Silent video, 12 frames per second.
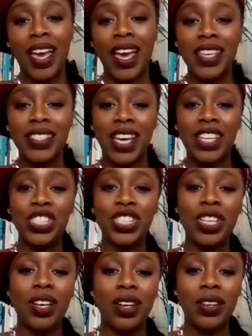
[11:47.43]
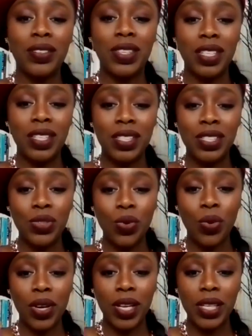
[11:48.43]
as I share the
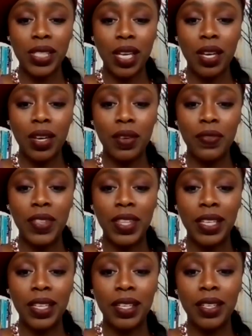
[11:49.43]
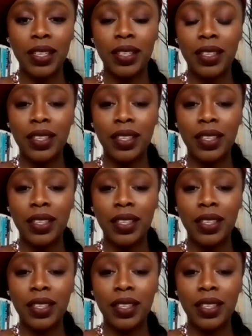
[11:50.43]
stories of the